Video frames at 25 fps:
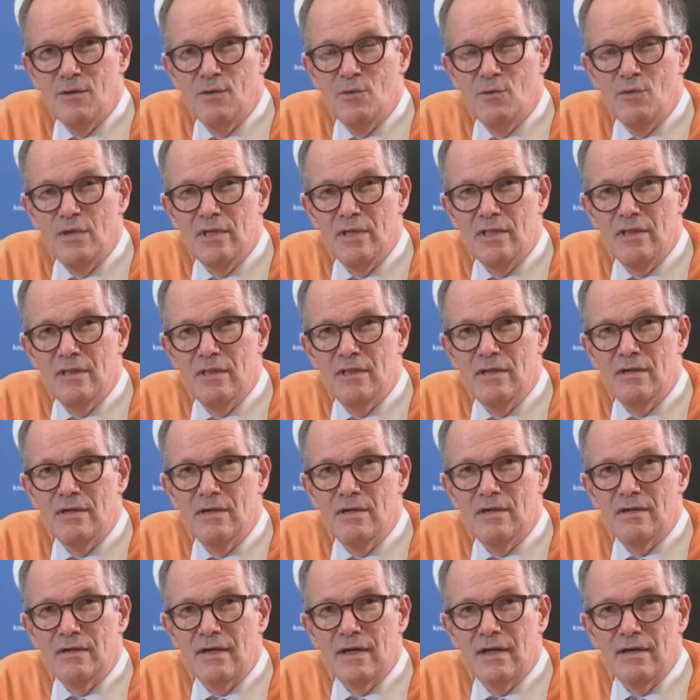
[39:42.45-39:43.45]
with
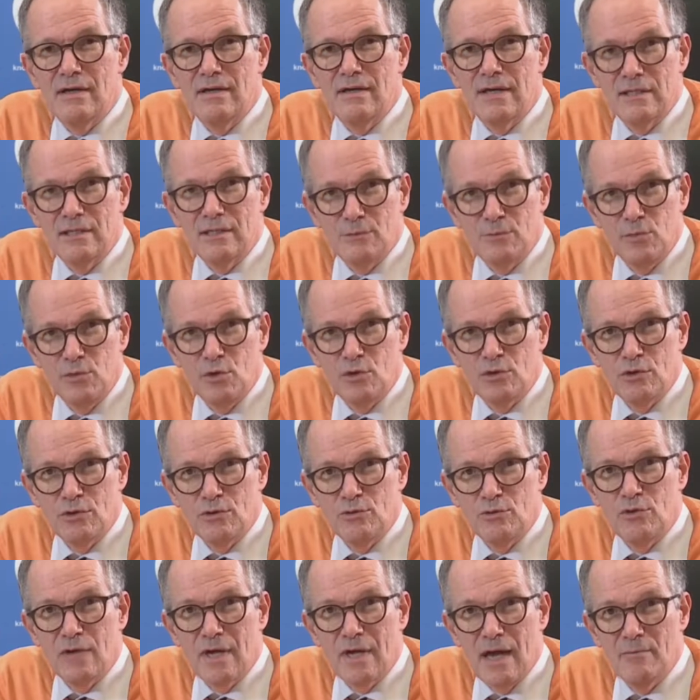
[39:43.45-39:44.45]
the exposure
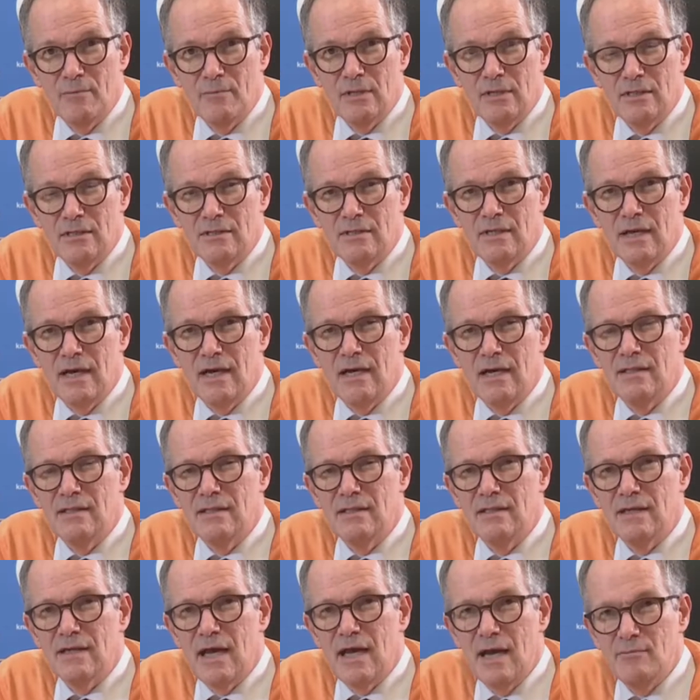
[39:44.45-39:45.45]
to camels, and
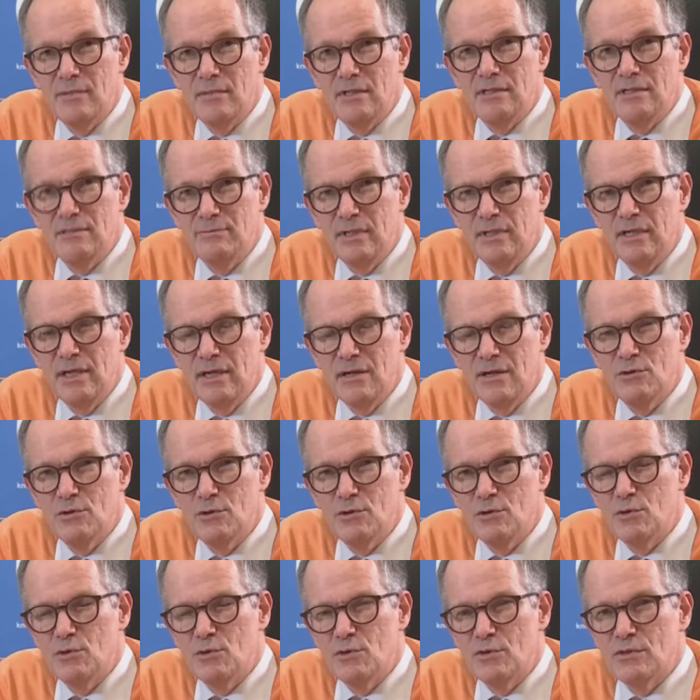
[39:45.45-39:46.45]
camels being the
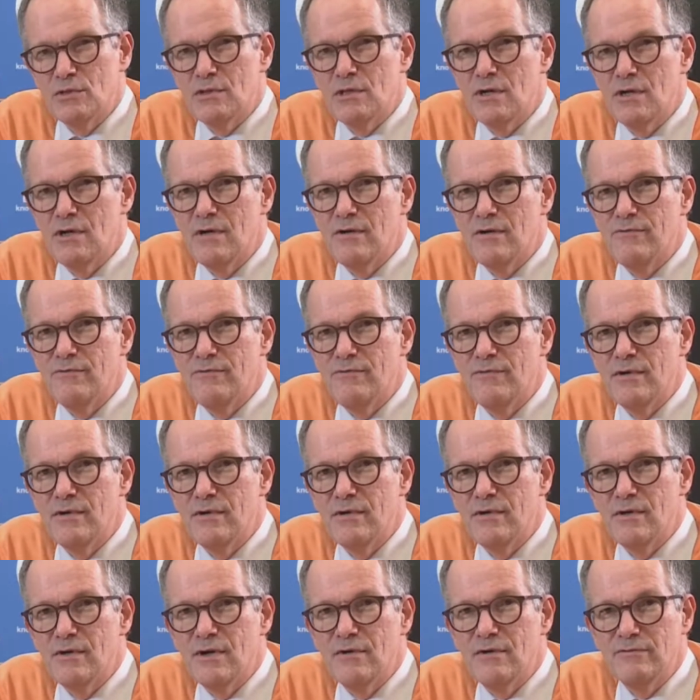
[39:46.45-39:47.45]
source of
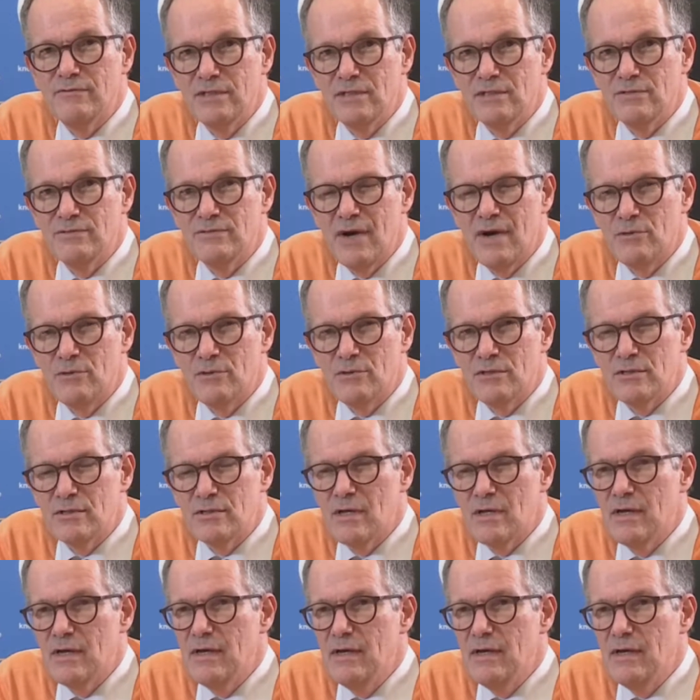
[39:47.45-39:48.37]
this virus.